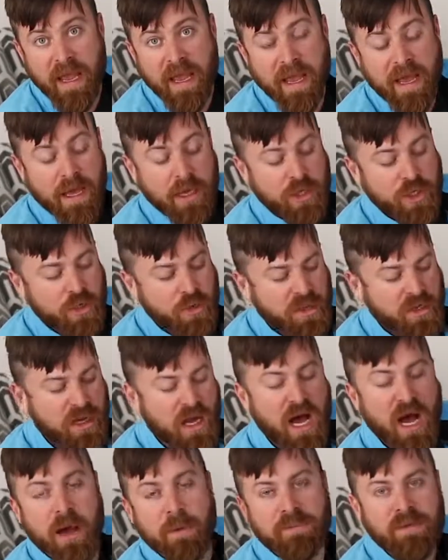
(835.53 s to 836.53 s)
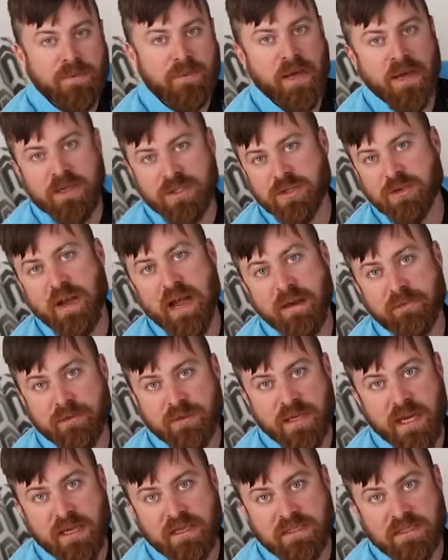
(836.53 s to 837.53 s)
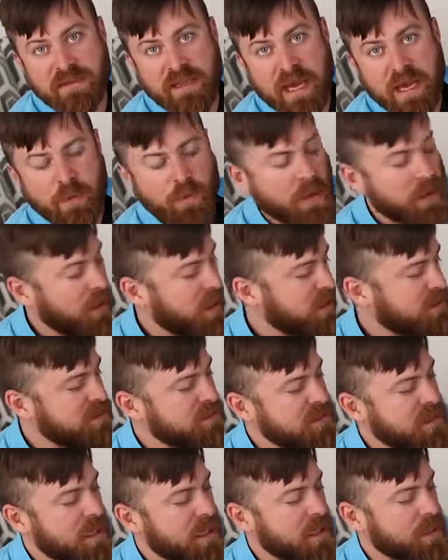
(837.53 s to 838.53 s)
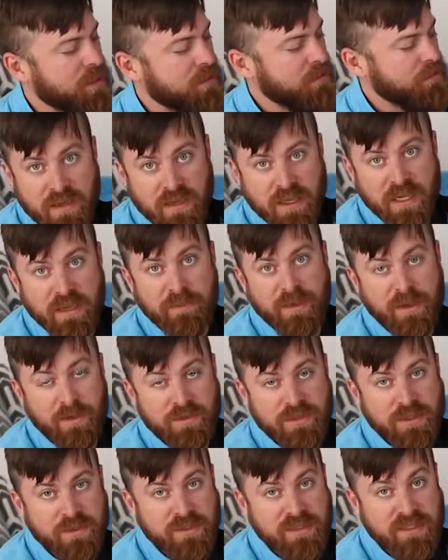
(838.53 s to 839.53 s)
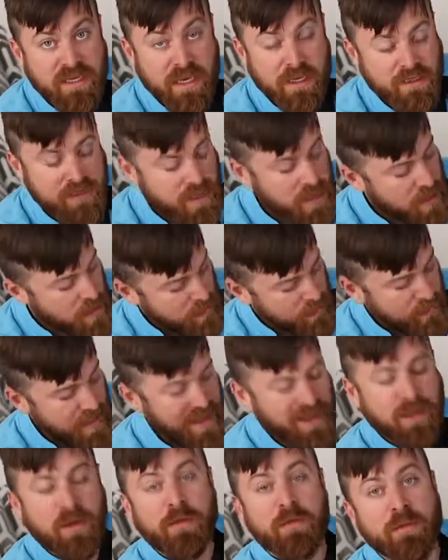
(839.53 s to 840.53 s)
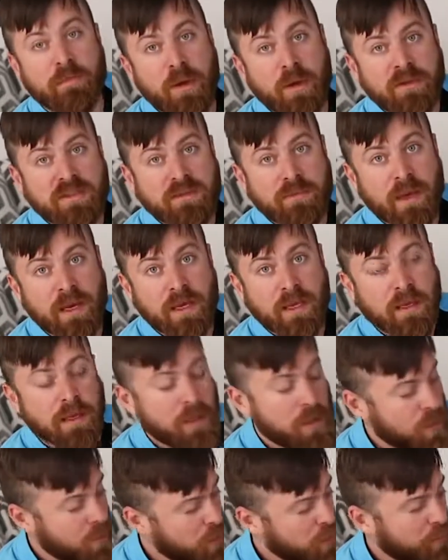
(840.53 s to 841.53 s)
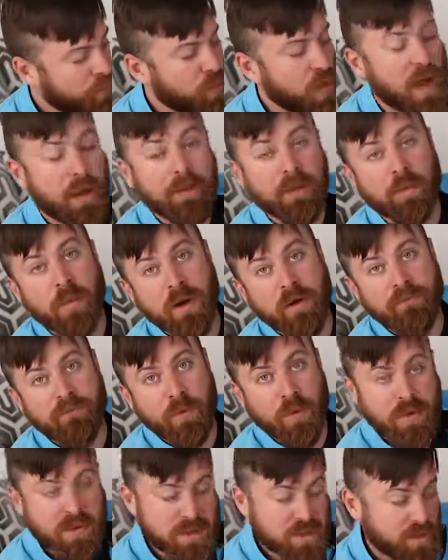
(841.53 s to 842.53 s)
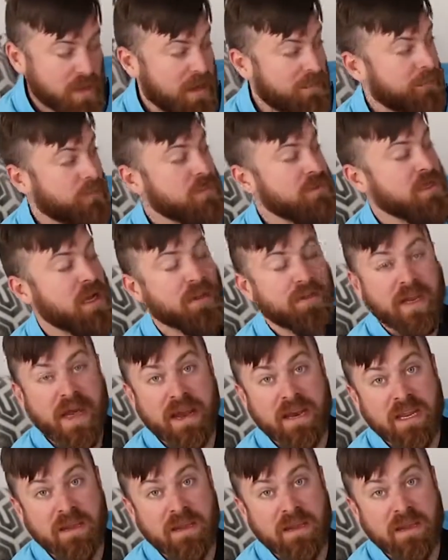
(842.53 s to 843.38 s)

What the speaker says: and you can optimize your advertising that way. Let's say the emails you sent make you the most money. You'll probably want to focus your efforts on that